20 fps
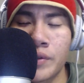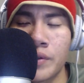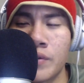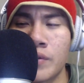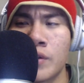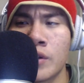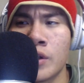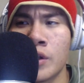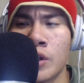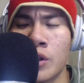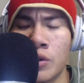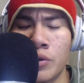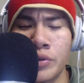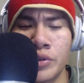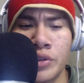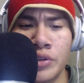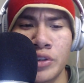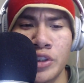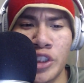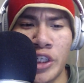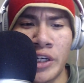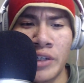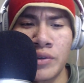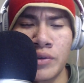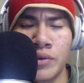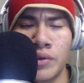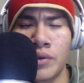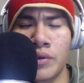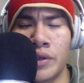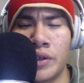And losing
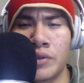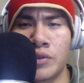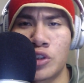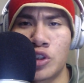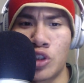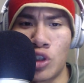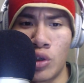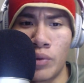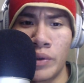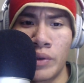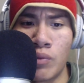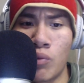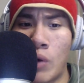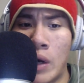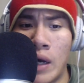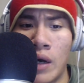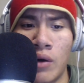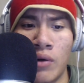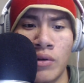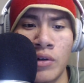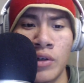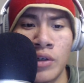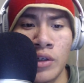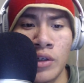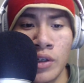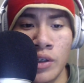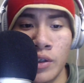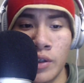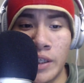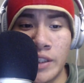Chancellor and Sherman, wow,
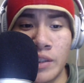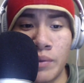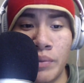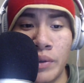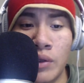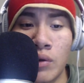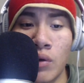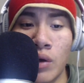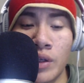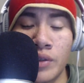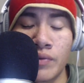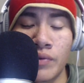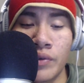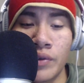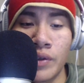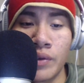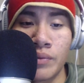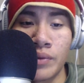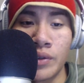that's a big loss for them.